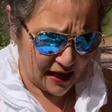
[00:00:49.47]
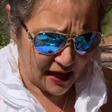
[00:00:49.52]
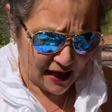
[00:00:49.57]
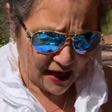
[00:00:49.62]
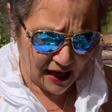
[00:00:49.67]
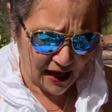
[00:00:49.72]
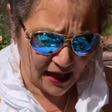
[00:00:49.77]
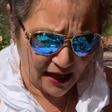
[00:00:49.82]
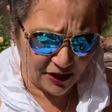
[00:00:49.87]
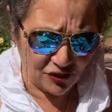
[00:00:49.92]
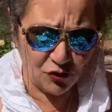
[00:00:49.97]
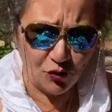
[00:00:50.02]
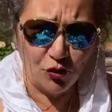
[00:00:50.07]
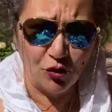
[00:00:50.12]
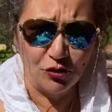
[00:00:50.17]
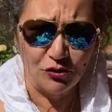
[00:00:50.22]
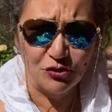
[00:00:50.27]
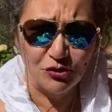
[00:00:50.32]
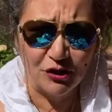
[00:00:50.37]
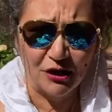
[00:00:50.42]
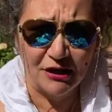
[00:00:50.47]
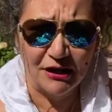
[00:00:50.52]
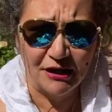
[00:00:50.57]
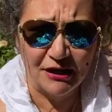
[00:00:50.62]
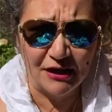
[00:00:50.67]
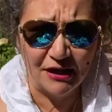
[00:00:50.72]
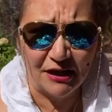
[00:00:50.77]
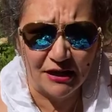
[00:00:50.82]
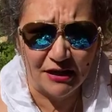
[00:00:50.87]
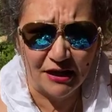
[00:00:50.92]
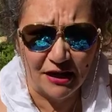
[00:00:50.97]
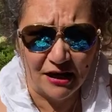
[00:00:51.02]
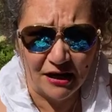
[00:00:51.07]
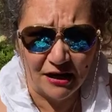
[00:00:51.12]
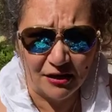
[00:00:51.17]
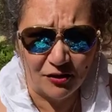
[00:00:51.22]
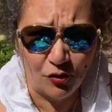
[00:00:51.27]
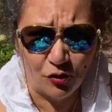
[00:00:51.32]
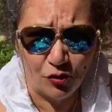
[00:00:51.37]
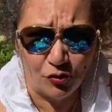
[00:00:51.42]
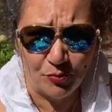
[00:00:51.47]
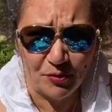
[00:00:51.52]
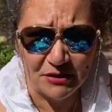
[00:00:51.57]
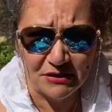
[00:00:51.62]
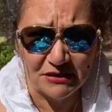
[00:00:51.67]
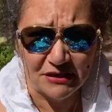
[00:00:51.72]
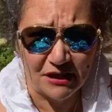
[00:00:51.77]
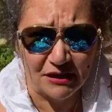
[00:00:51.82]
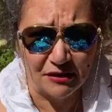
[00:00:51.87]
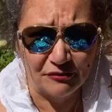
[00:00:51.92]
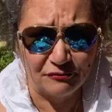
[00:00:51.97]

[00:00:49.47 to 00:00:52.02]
And you're also gonna get a gourmet skillet